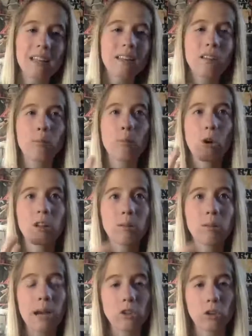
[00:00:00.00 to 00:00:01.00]
this is more
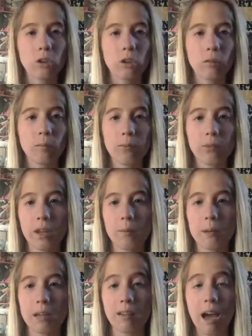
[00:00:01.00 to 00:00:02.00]
special
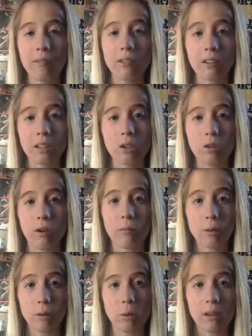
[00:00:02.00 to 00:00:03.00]
because obviously
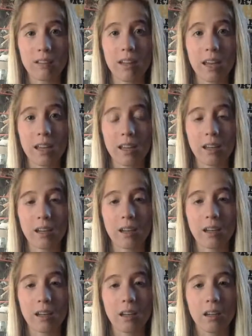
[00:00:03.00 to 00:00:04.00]
November 22nd,
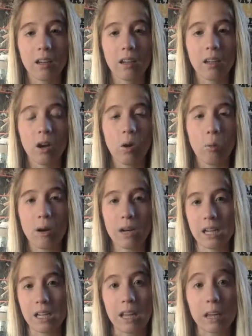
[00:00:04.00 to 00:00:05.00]
when
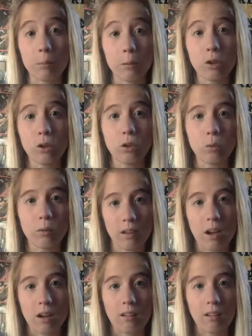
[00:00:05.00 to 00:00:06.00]
he debuted, was
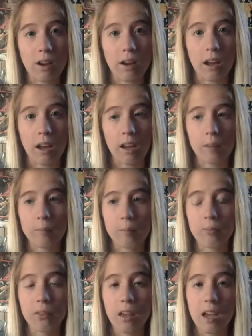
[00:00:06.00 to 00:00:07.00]
on a Sunday.
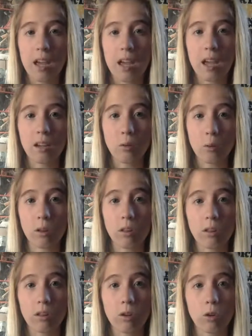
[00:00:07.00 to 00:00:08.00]
And
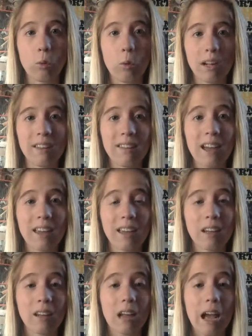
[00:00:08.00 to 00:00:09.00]
the
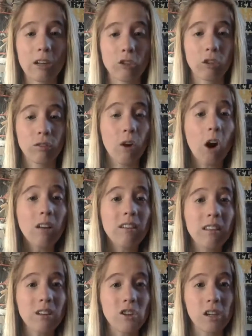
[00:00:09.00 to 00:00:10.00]
22nd actually falls
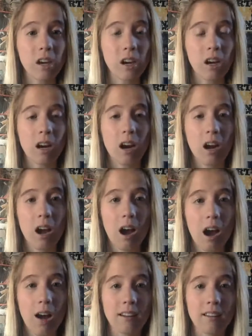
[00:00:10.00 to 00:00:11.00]
this year
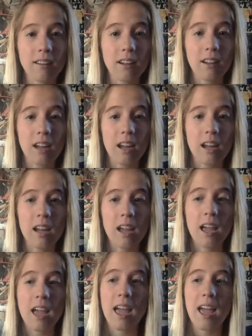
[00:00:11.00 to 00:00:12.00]
on a Sunday.
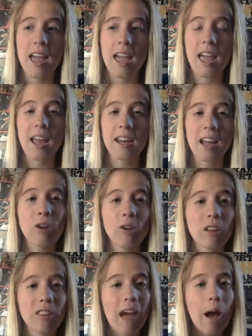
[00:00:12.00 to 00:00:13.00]
And not
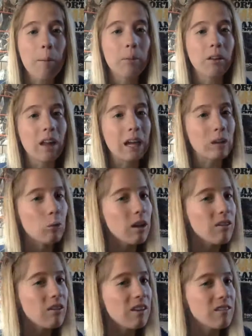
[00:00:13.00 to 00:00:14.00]
only that, but like
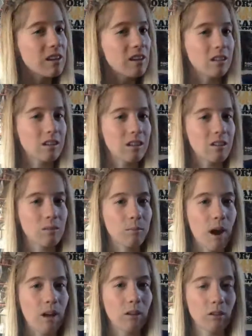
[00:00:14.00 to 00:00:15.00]
25 years is such a
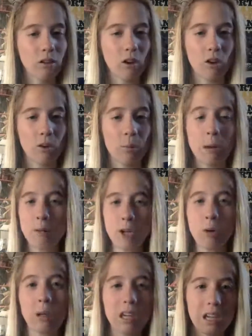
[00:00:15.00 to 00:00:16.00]
milestone. But I'm
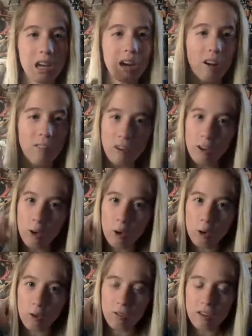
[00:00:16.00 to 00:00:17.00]
sure we could get off on a
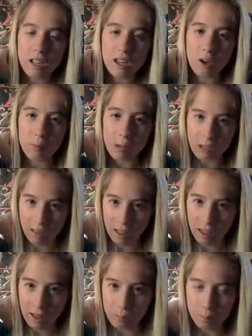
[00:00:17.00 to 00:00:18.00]
whole video about
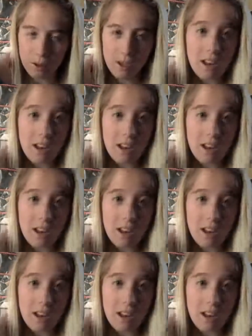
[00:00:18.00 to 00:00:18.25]
that. But